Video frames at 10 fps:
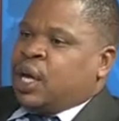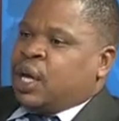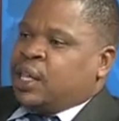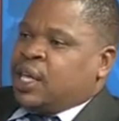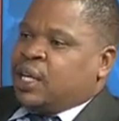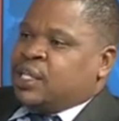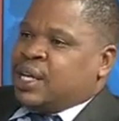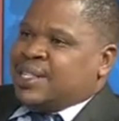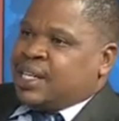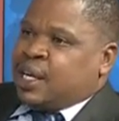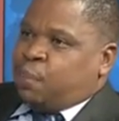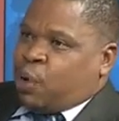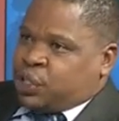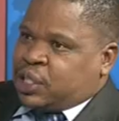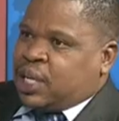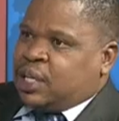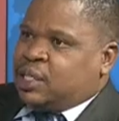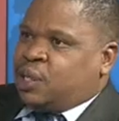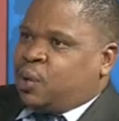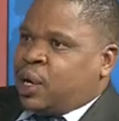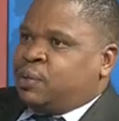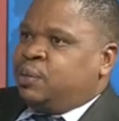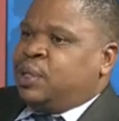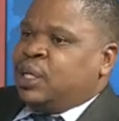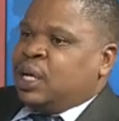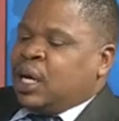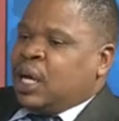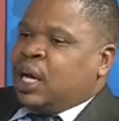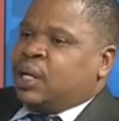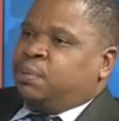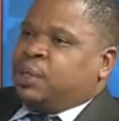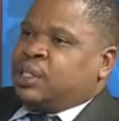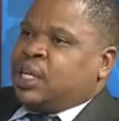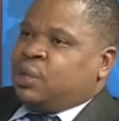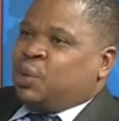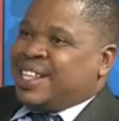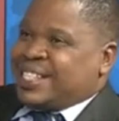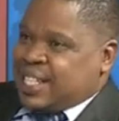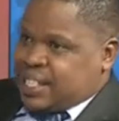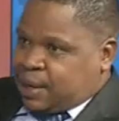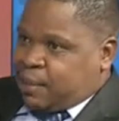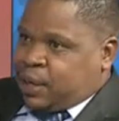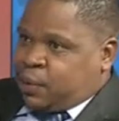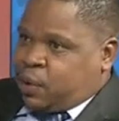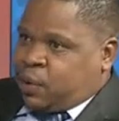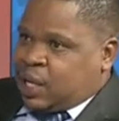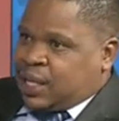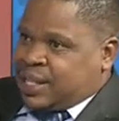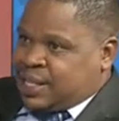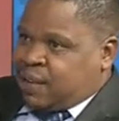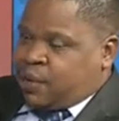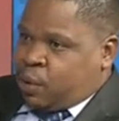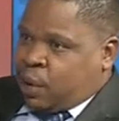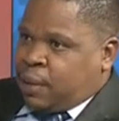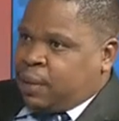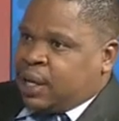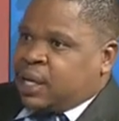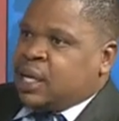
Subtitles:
there is a certain portion that is required to be deposited with the central bank. We call that reserve requirement.